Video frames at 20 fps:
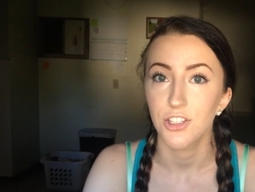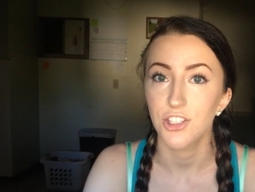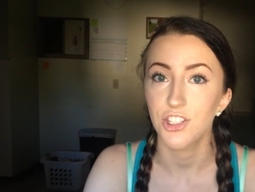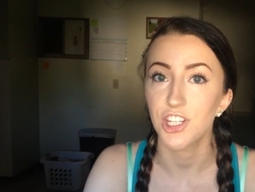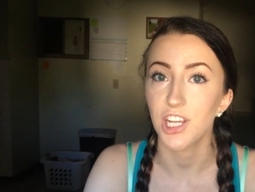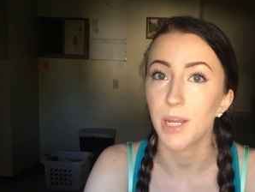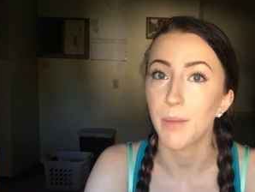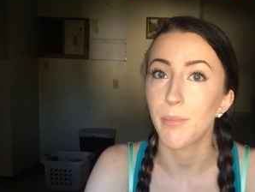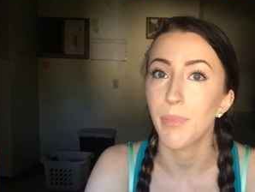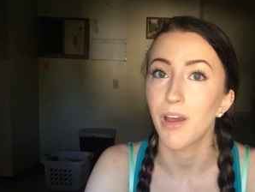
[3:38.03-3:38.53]

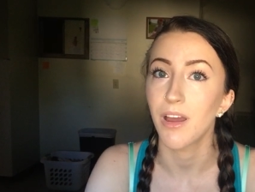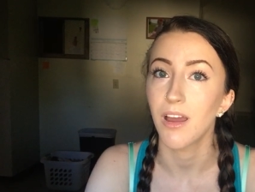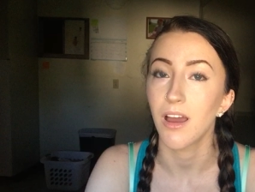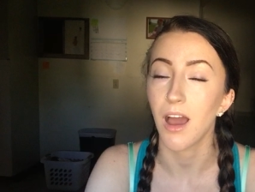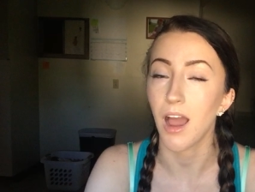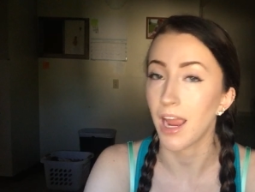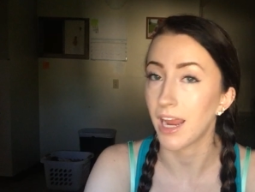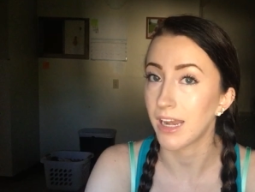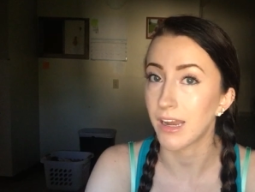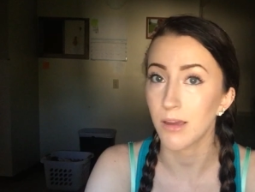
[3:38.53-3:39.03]
cheap
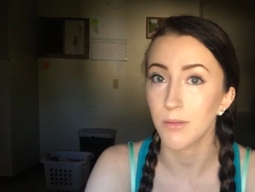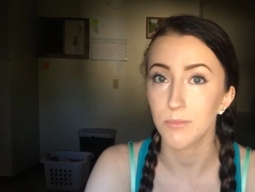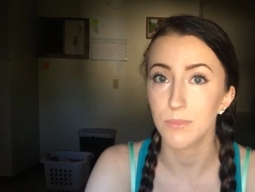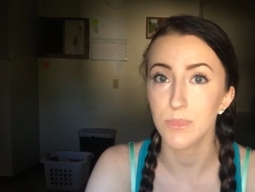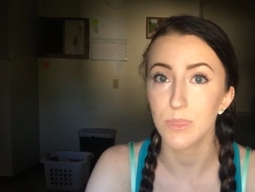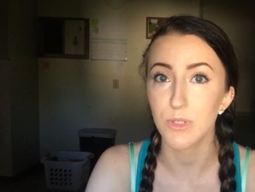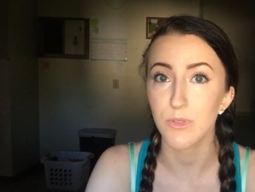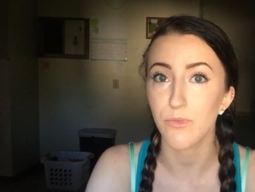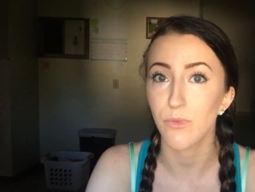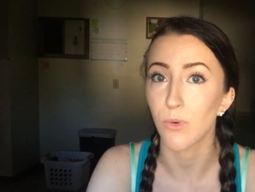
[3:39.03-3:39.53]

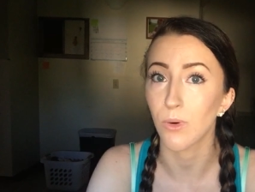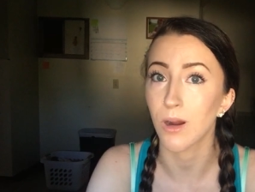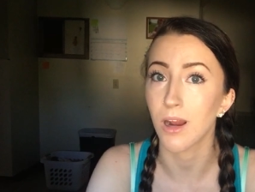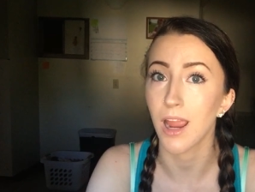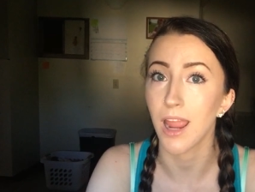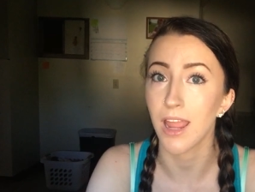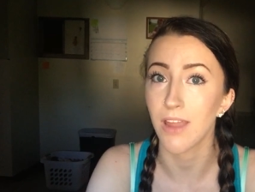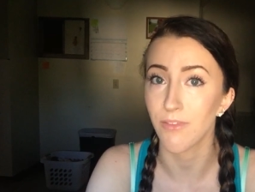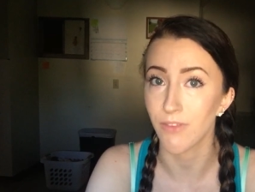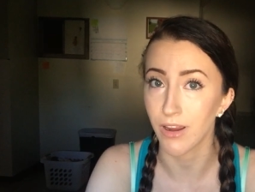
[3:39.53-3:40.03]
items
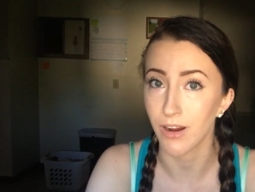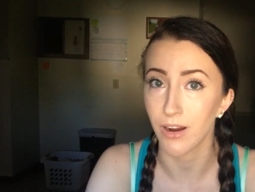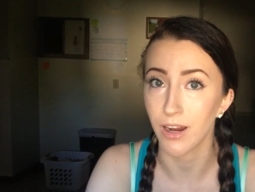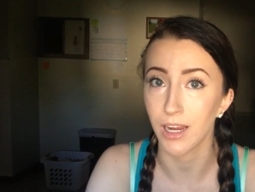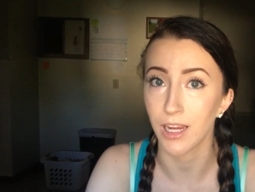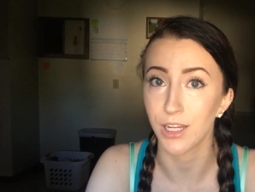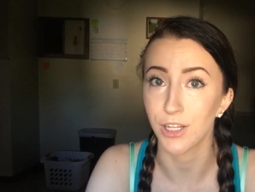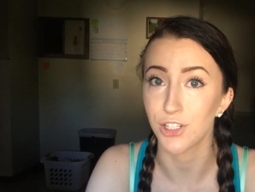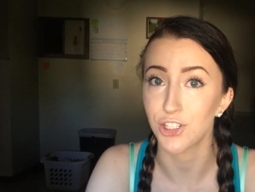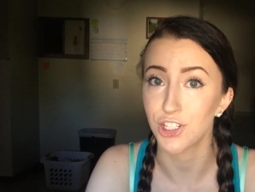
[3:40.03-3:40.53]
for a
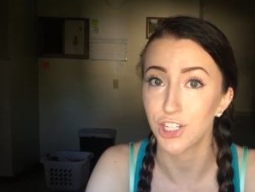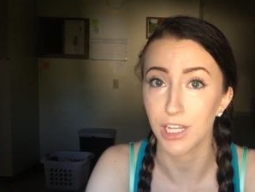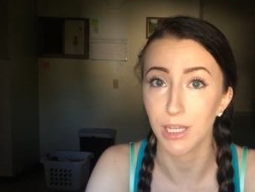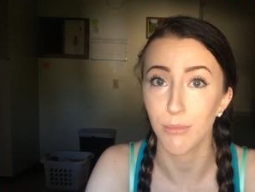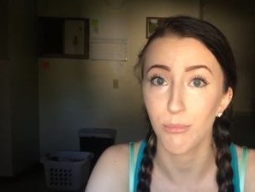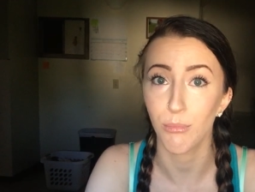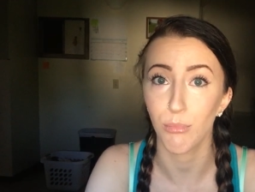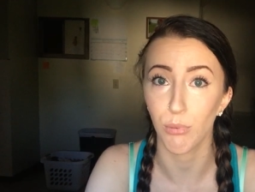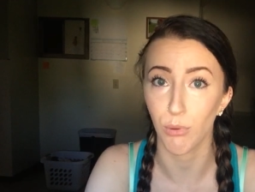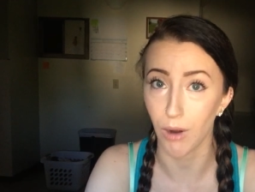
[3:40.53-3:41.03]
very
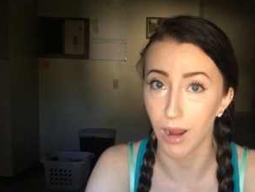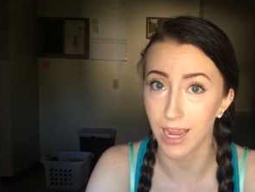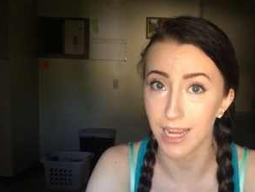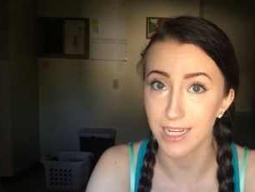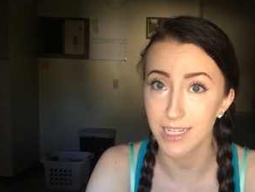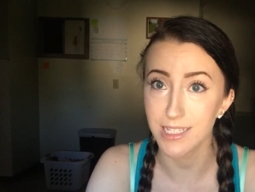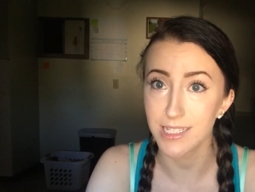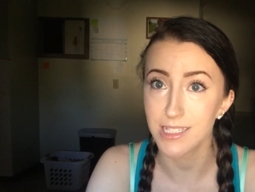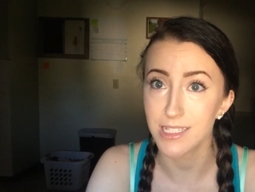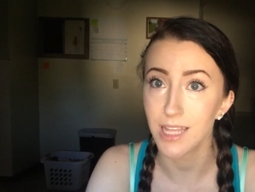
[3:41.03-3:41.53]
cheap
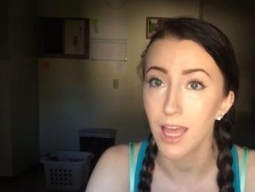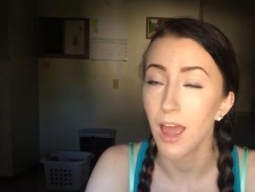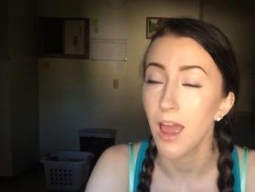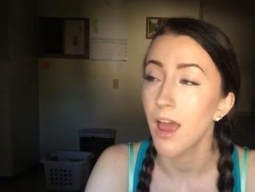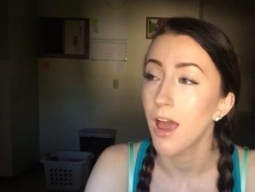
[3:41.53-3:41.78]
price.